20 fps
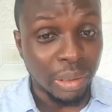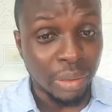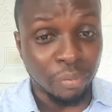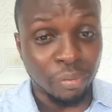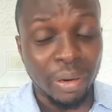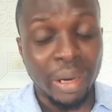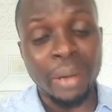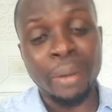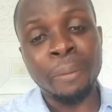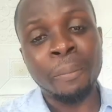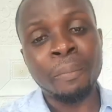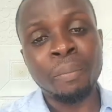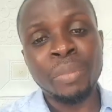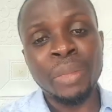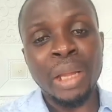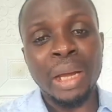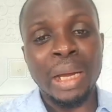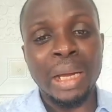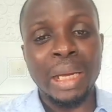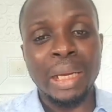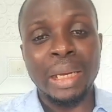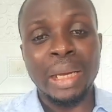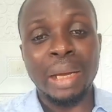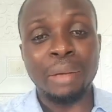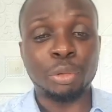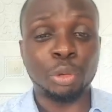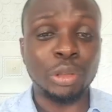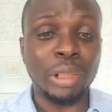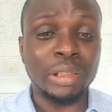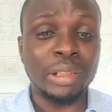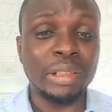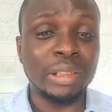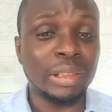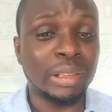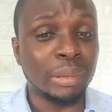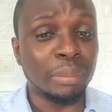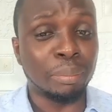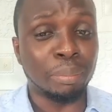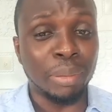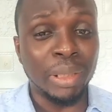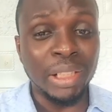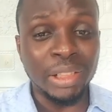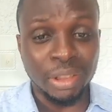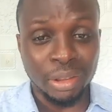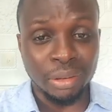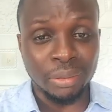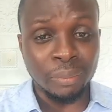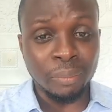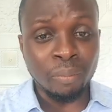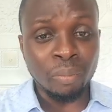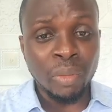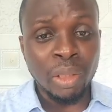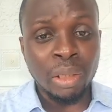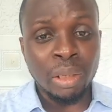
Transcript: verify, I have strategies in place.